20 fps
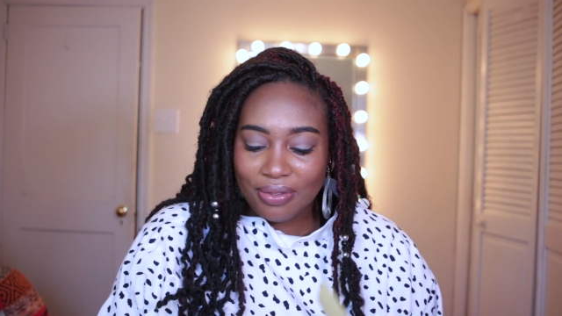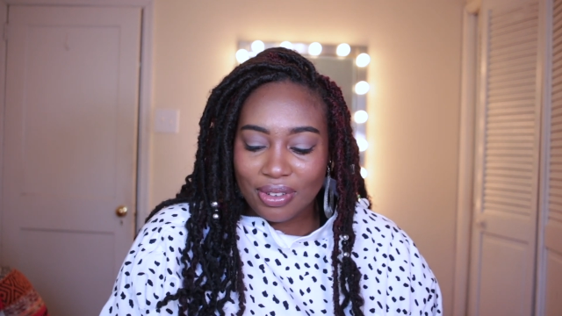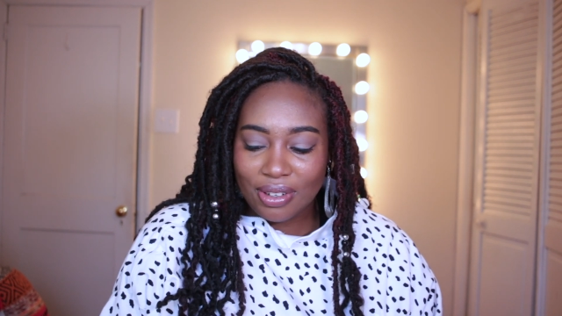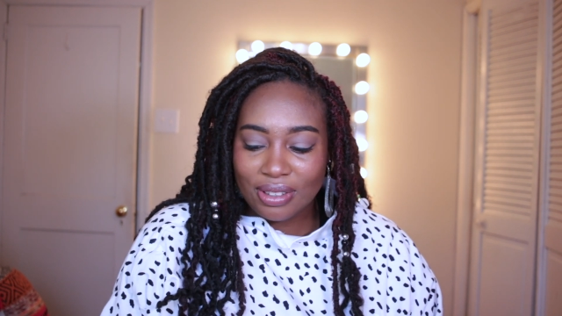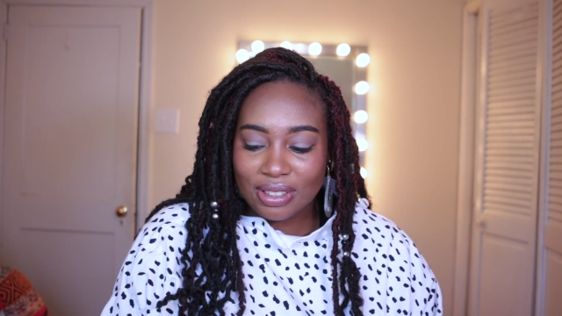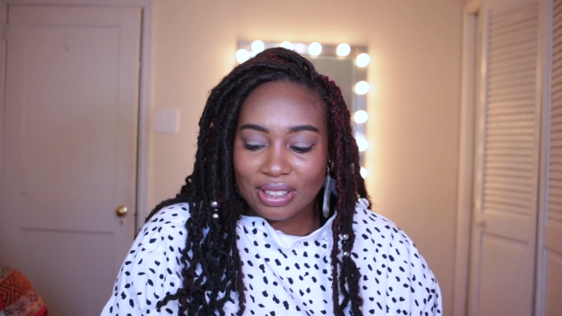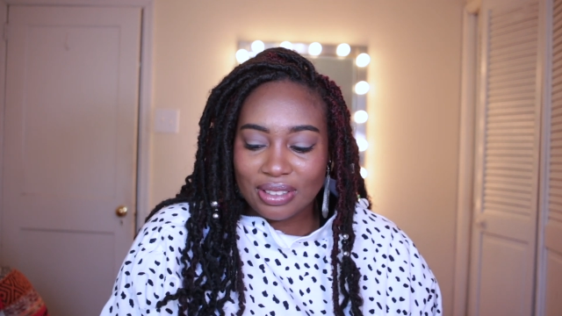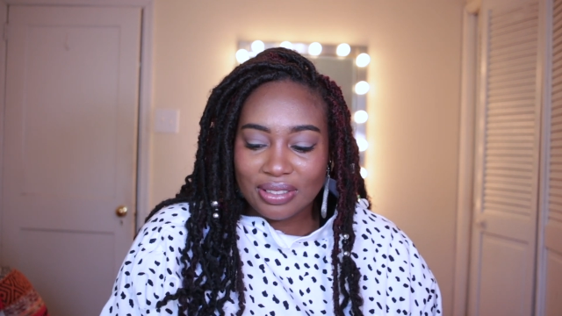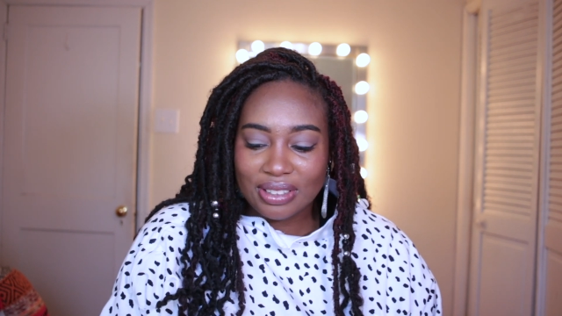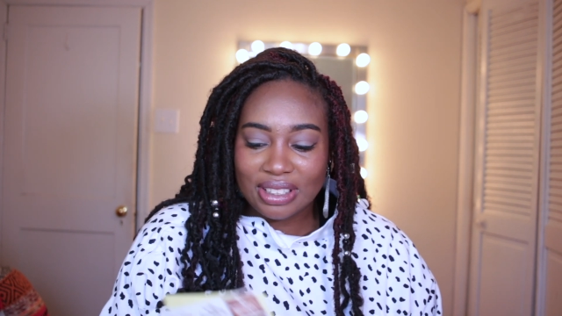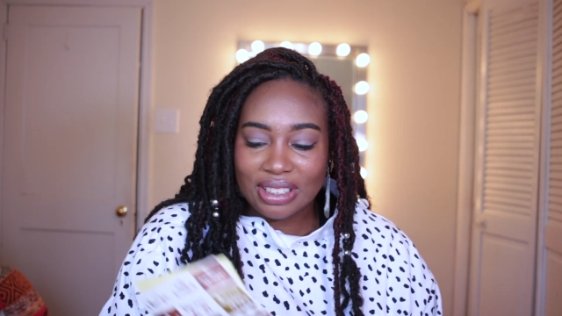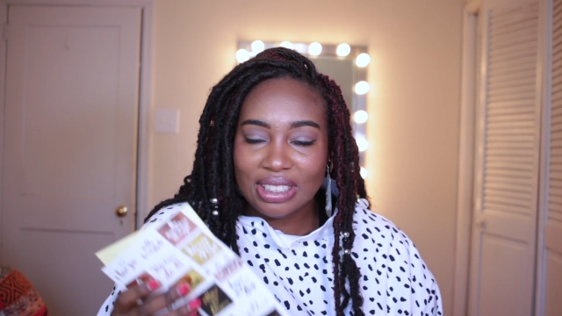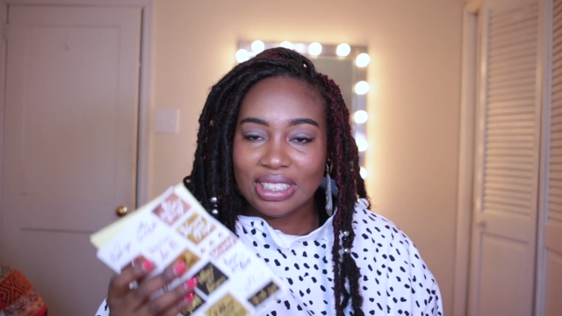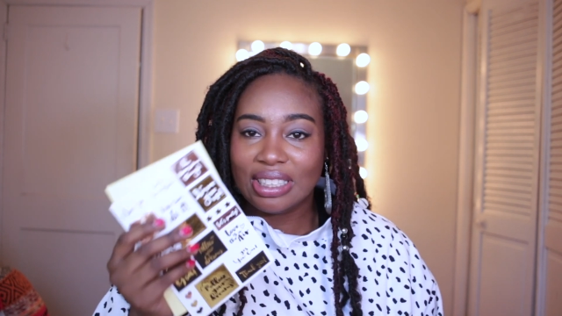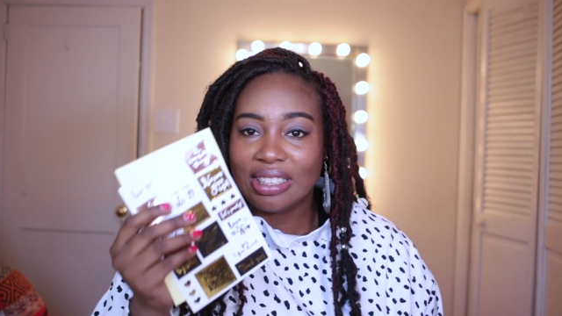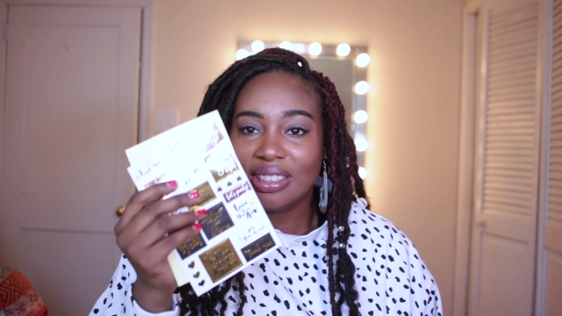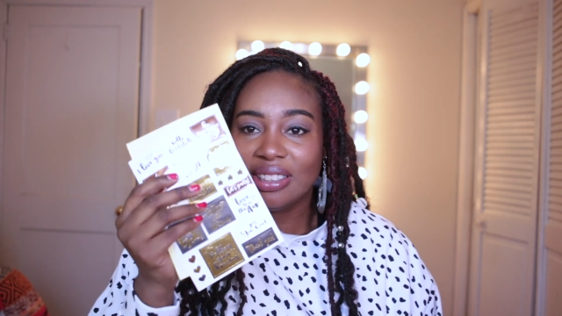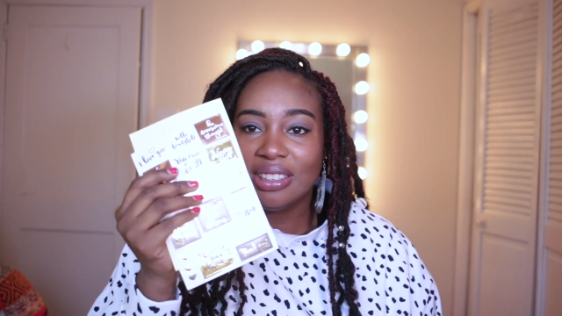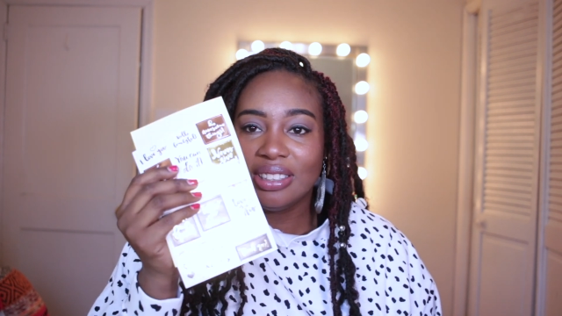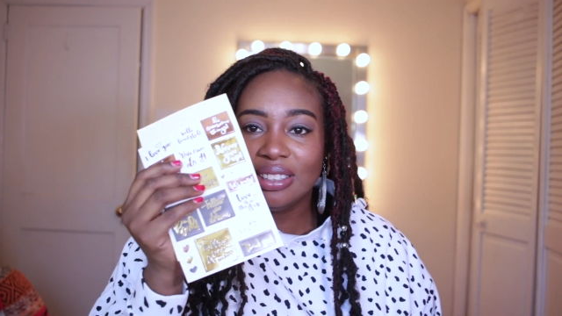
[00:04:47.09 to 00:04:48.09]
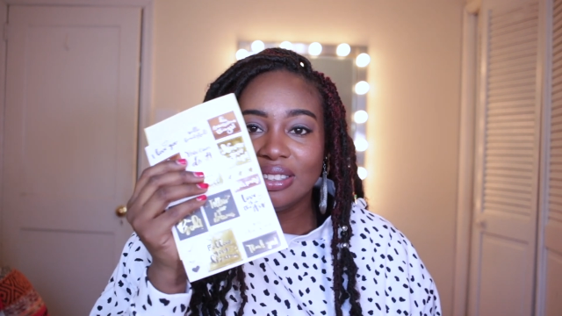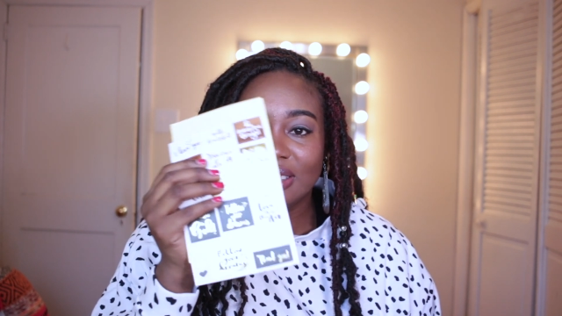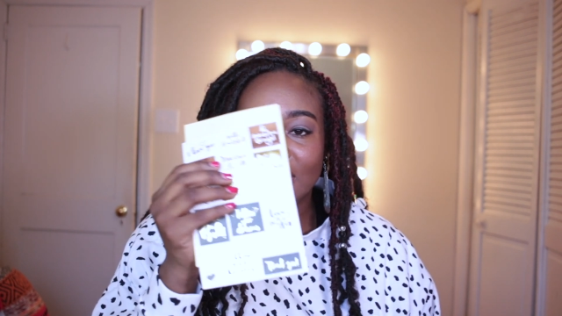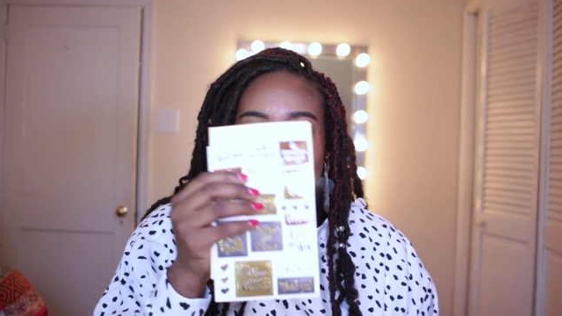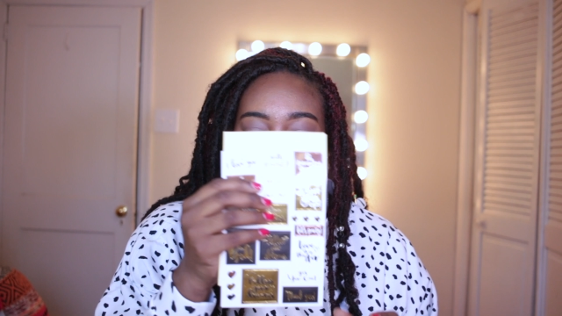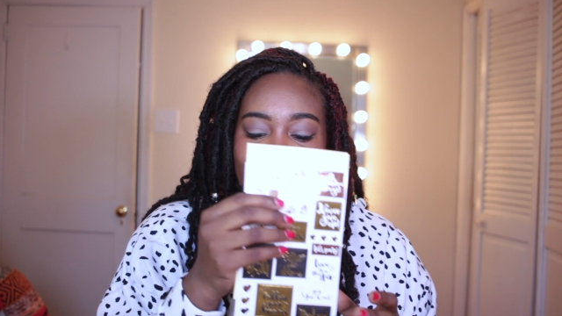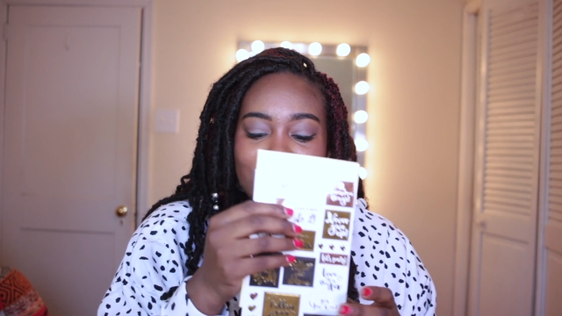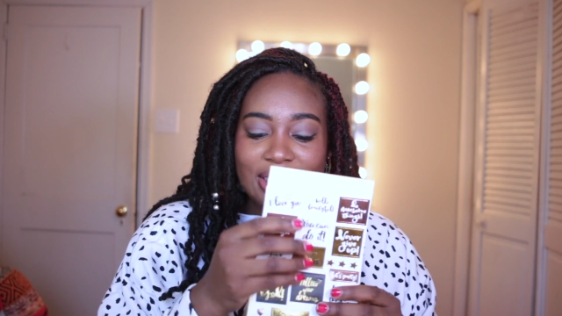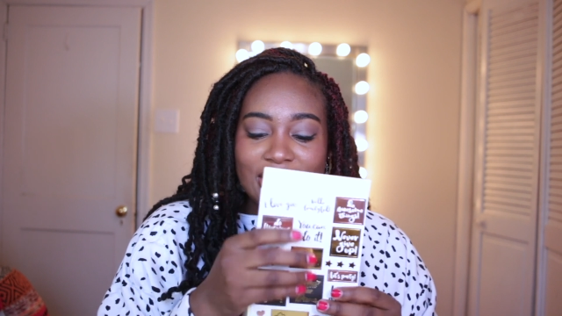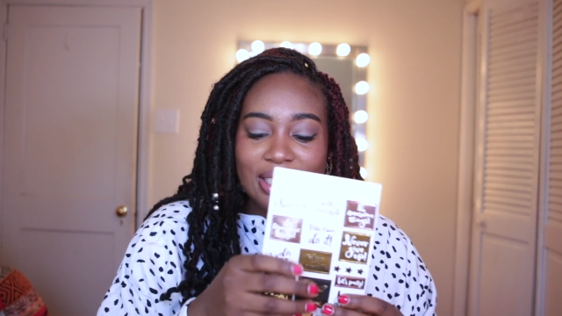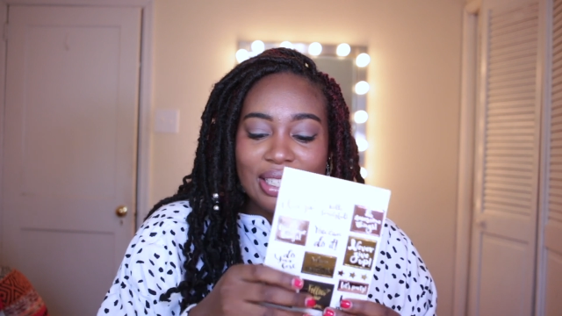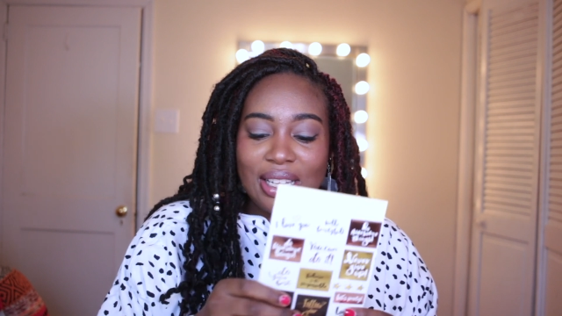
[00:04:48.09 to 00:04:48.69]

rows of stickers,